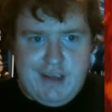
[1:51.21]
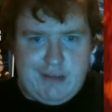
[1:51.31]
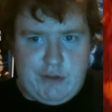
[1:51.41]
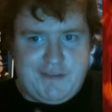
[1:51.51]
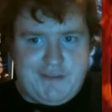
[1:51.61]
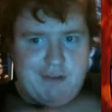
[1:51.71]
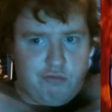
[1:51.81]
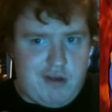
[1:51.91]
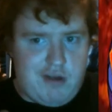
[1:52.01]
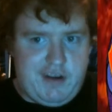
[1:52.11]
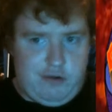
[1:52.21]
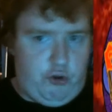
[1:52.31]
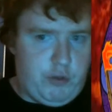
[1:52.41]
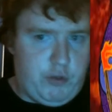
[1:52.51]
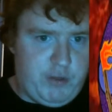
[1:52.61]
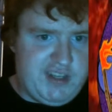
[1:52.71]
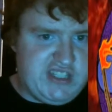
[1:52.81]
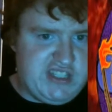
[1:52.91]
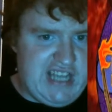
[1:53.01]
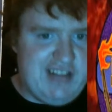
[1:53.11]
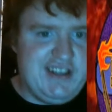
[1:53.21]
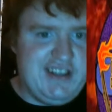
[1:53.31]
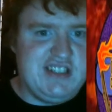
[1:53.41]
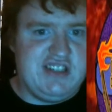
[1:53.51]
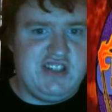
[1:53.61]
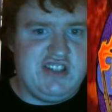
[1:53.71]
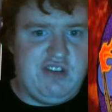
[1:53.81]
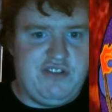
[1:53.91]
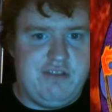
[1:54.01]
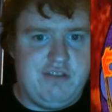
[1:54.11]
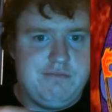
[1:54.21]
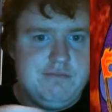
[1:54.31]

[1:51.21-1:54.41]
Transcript: and we see Ron and Lloyd win the challenge and shows the